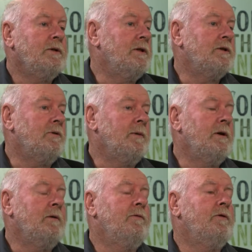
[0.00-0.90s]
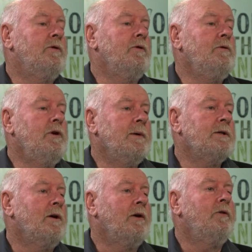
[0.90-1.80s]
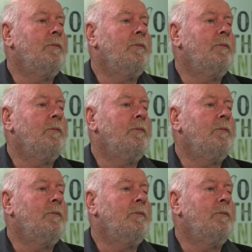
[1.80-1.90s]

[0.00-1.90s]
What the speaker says: distributed it for $2 a